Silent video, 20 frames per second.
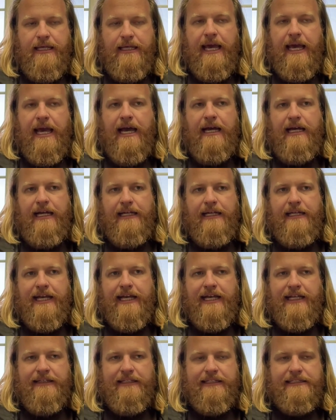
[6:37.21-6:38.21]
Yeah, and
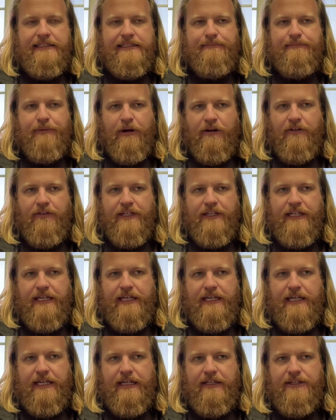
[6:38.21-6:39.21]
that this is part of
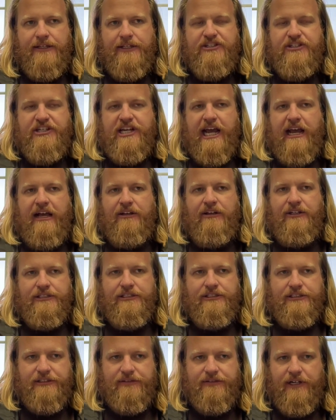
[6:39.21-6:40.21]
the
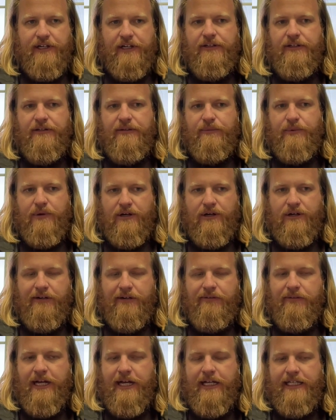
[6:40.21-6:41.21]
challenge of
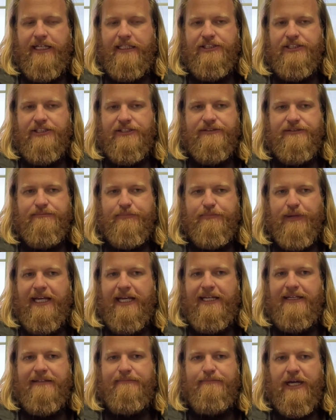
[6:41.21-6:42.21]
underwater, right? It's just
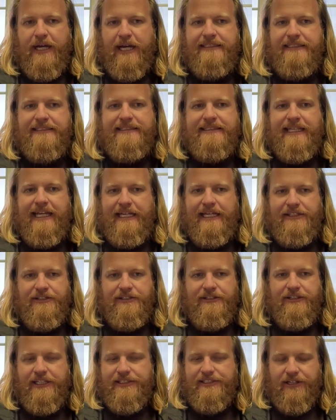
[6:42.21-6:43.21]
by its
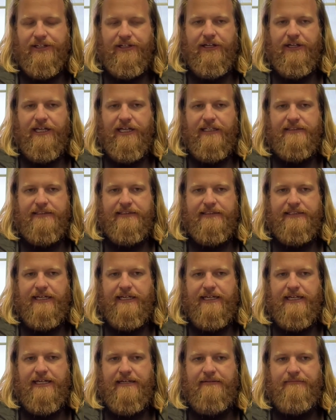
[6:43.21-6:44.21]
nature, it's
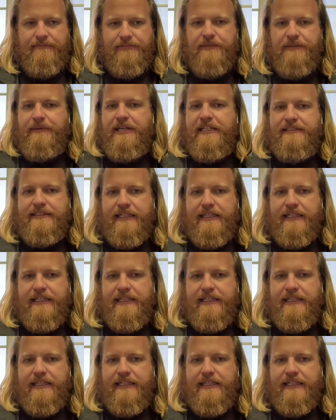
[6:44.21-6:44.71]
GPS